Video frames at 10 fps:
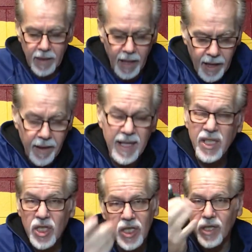
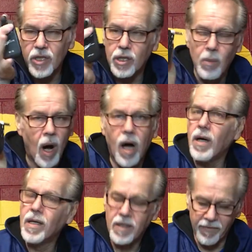It's still
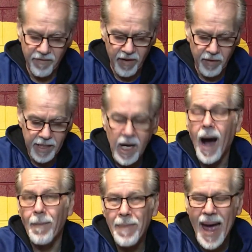small and very
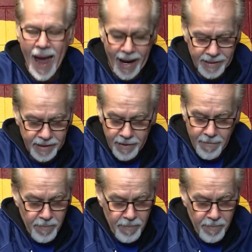compact.